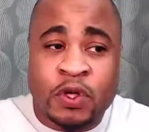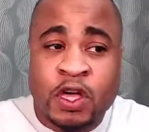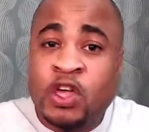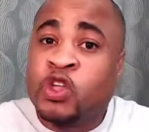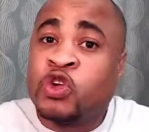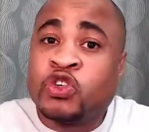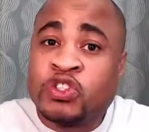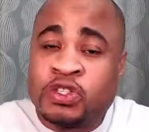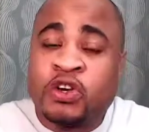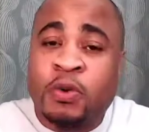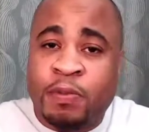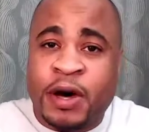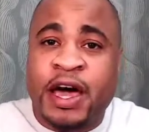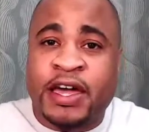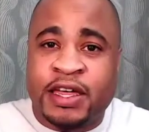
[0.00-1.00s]
You're still
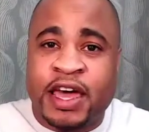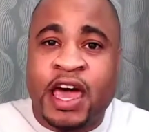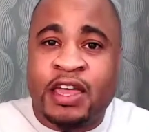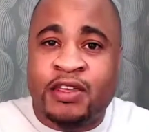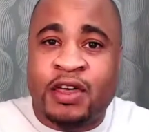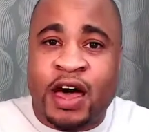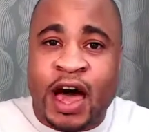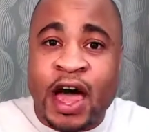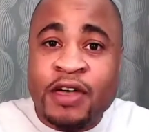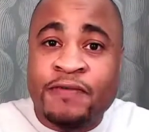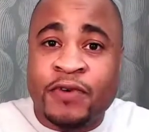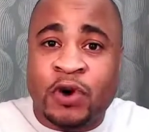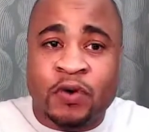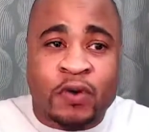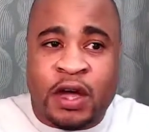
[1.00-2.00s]
buying an
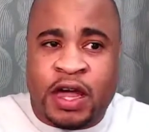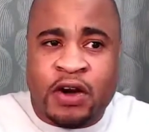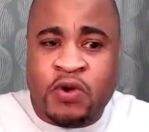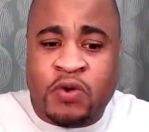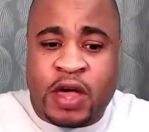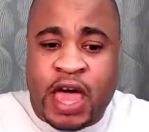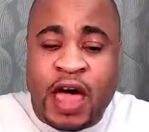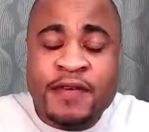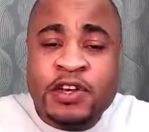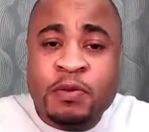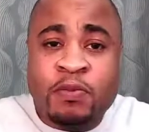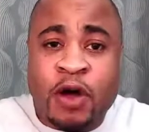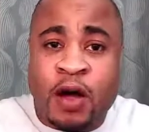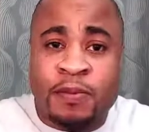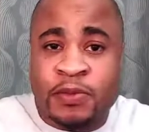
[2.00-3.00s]
iPhone, right? I don't have any
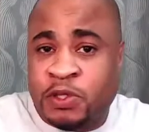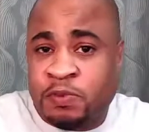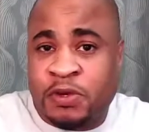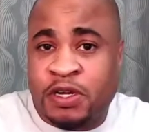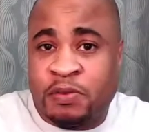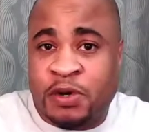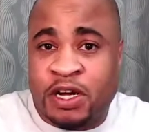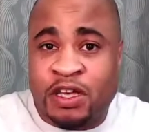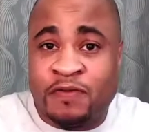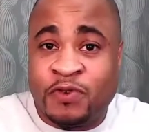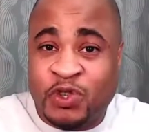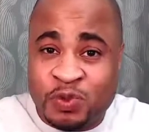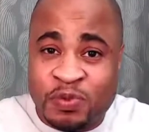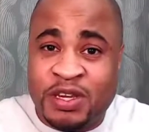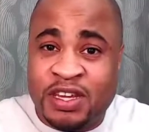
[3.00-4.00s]
problem with spending money if you
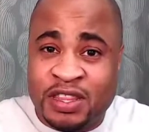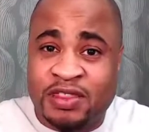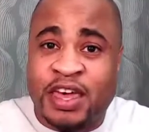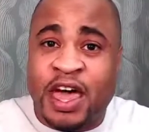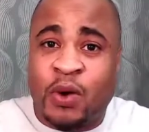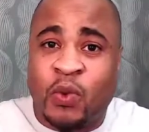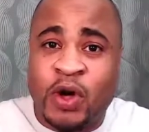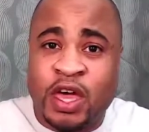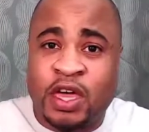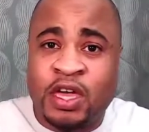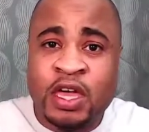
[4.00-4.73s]
spend it that way.